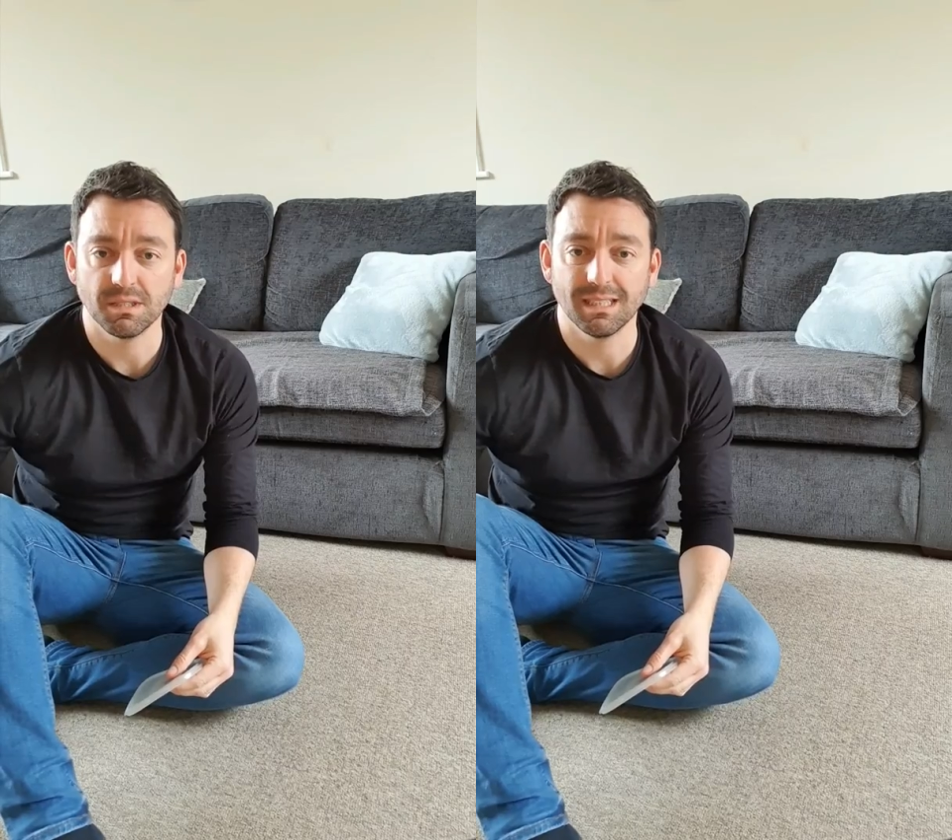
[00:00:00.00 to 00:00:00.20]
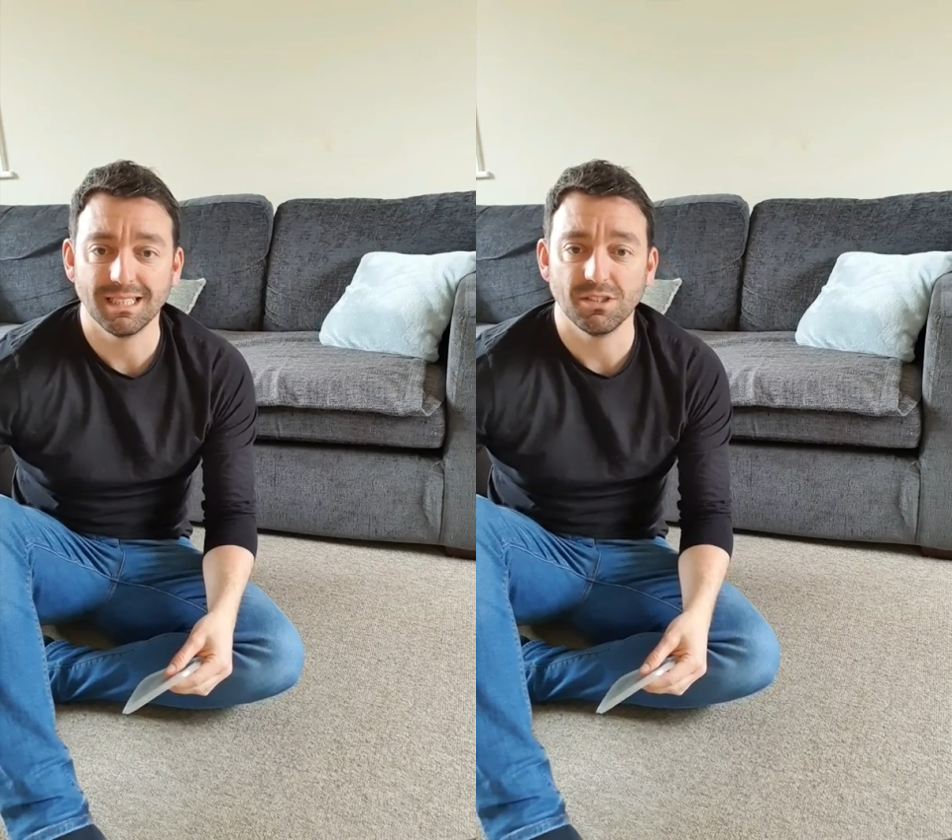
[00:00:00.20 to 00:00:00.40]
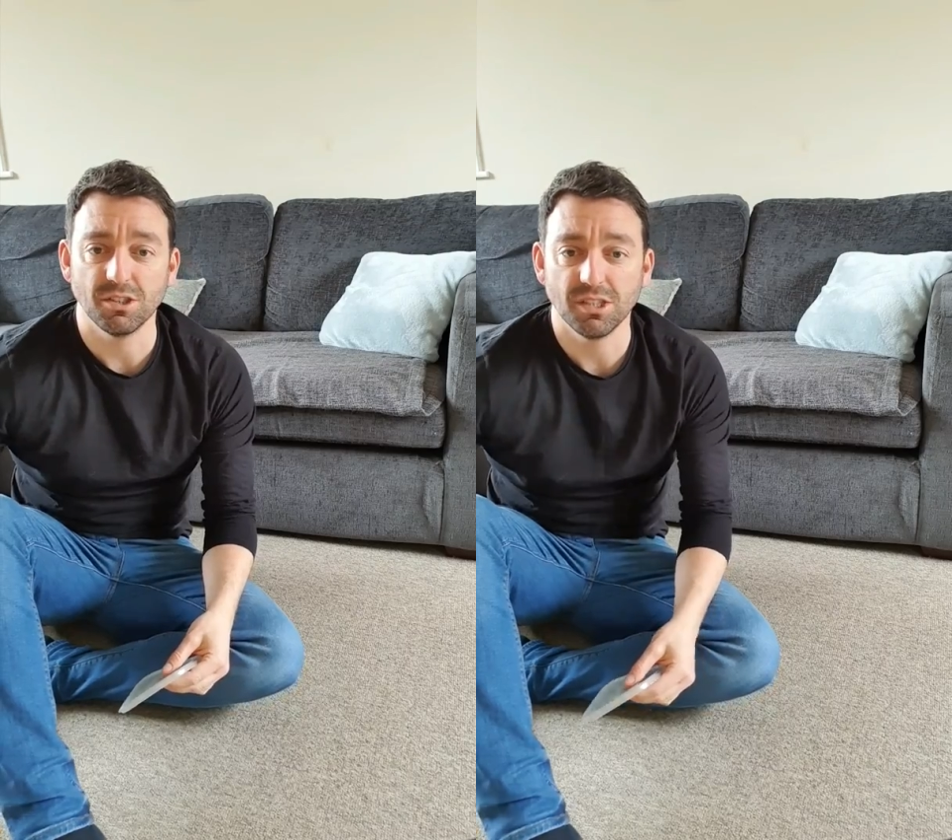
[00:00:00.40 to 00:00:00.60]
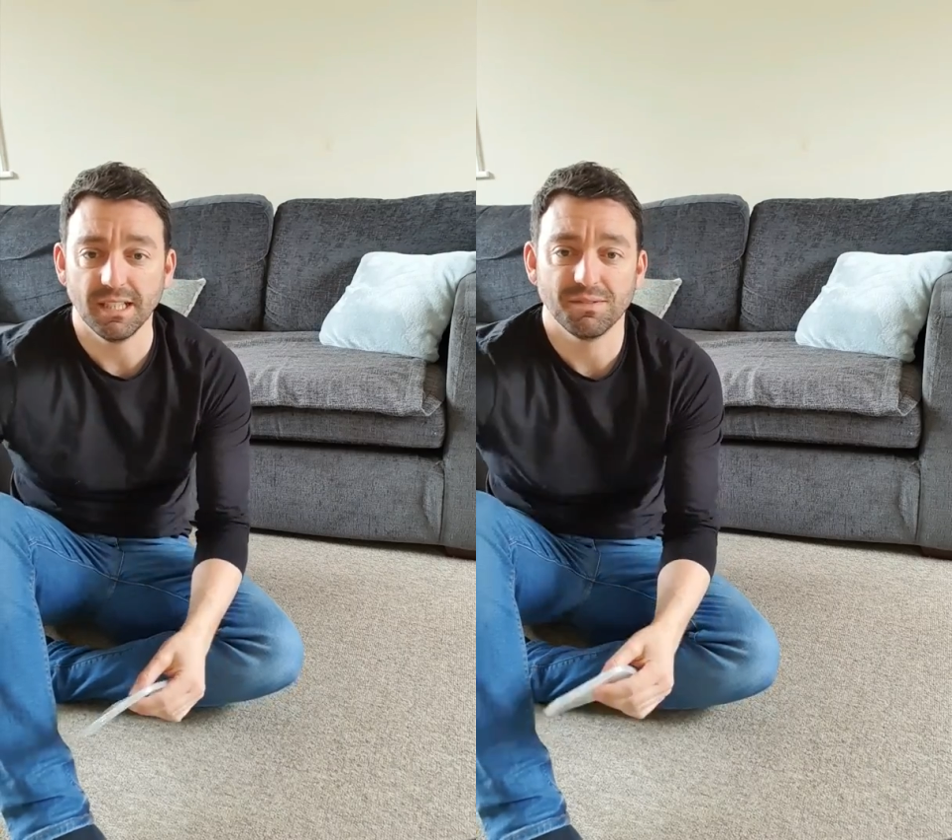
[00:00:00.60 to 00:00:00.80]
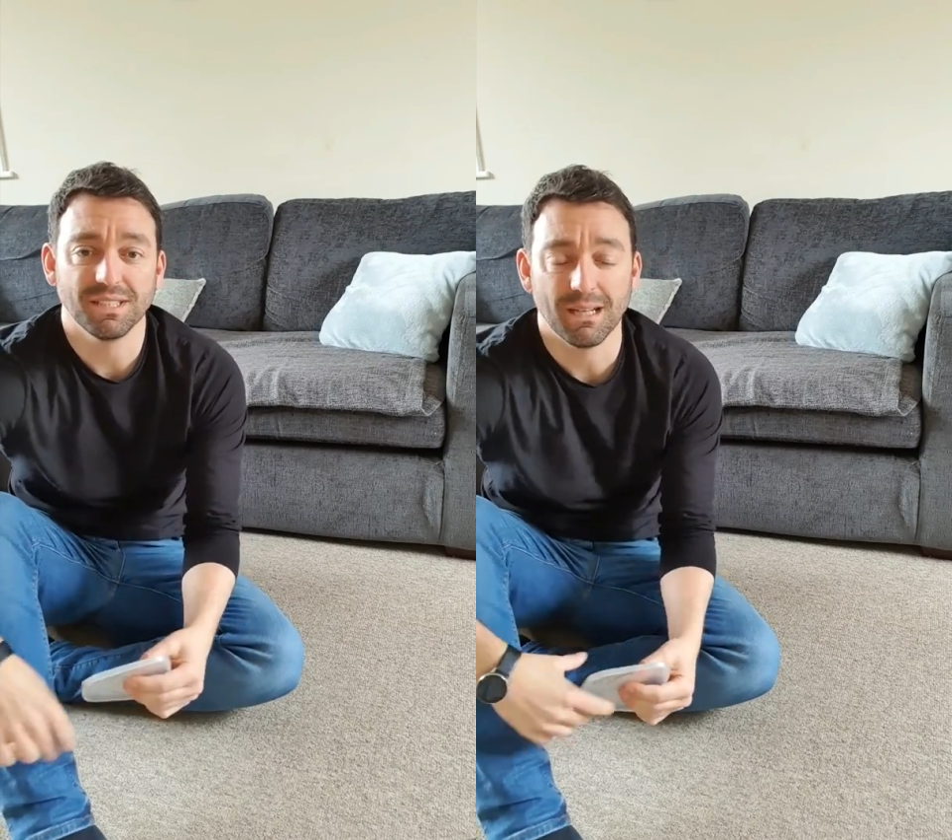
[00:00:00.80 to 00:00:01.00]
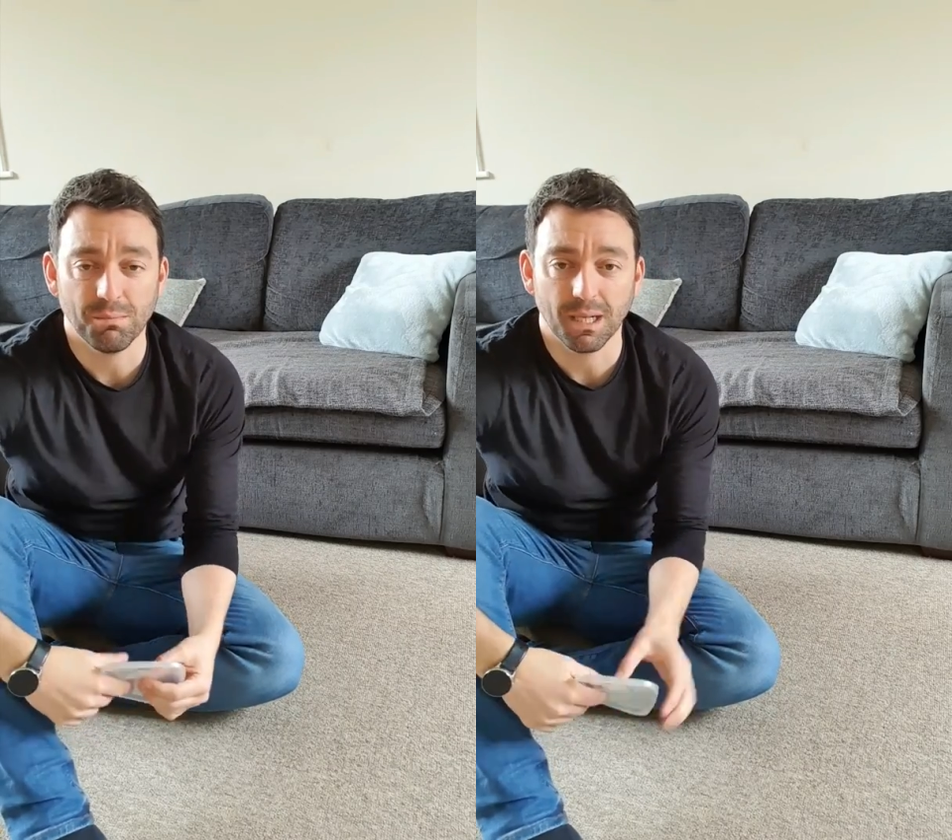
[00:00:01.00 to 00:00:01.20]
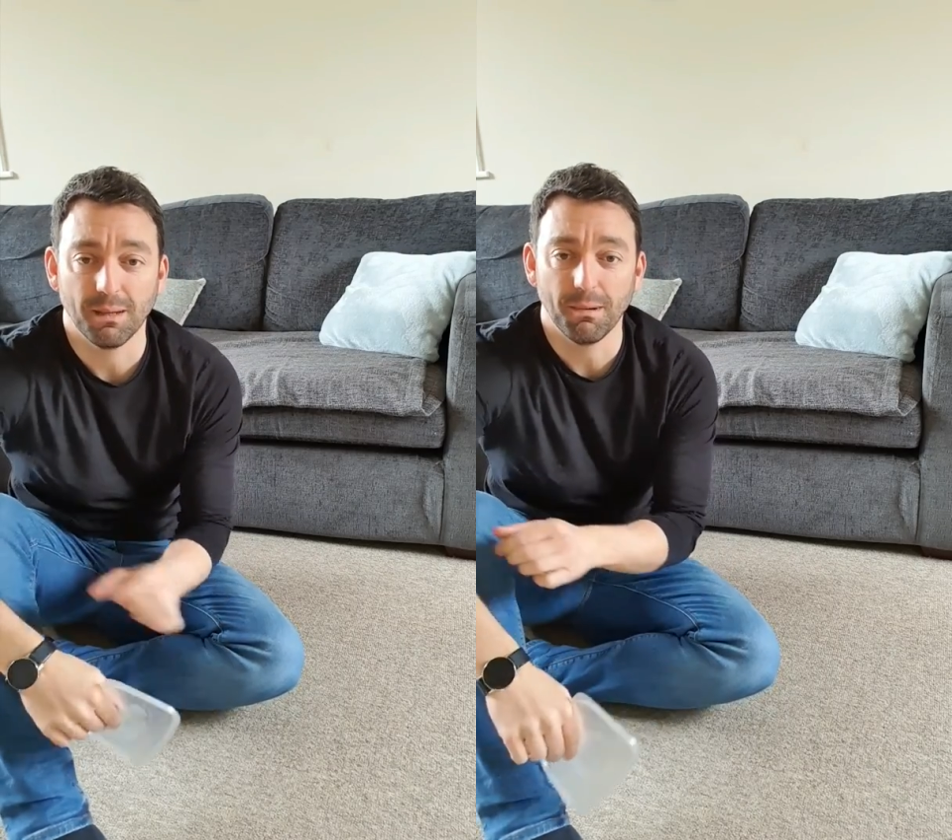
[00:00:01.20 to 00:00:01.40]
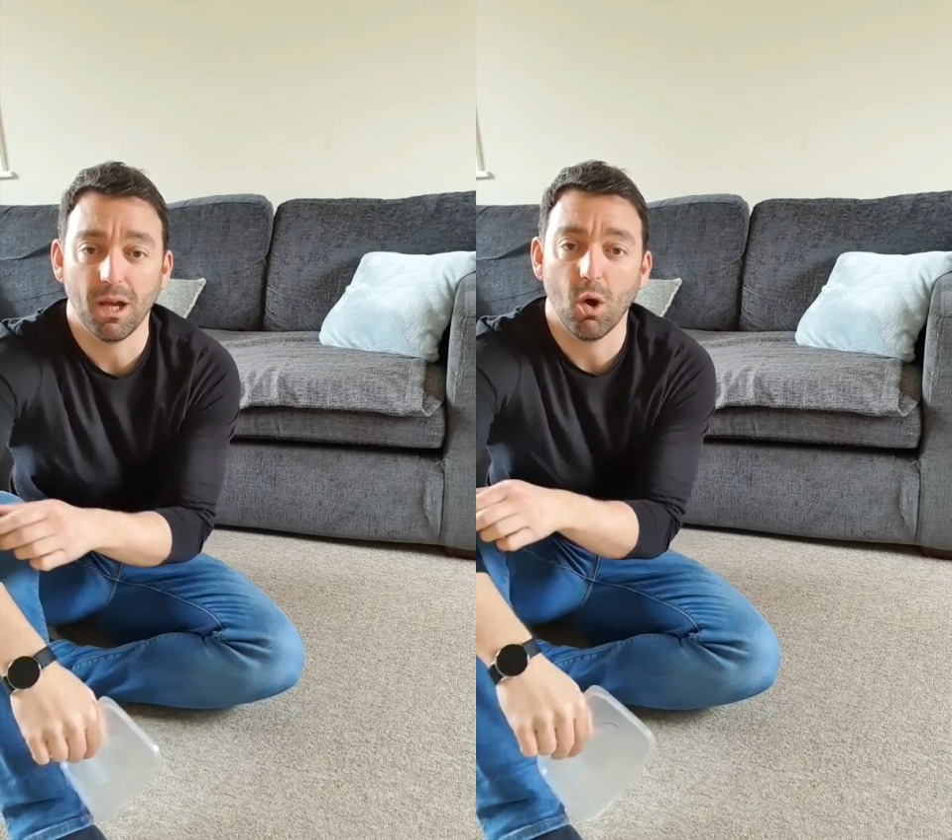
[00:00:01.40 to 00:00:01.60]
stage a sheet of
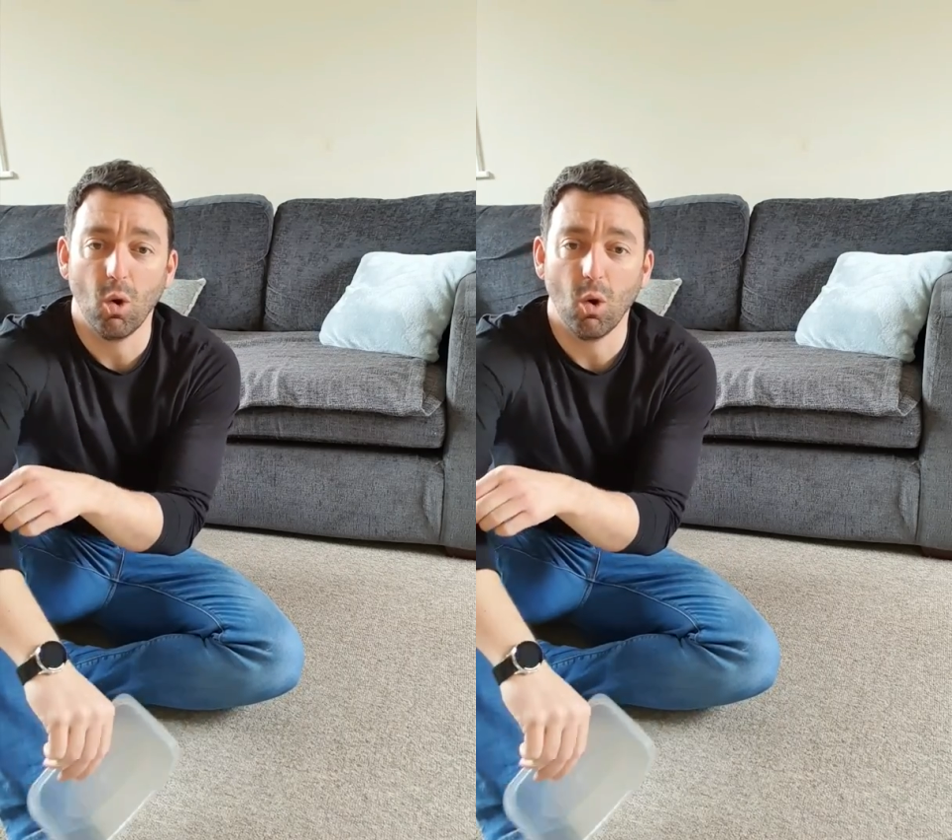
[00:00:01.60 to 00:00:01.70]
sandpaper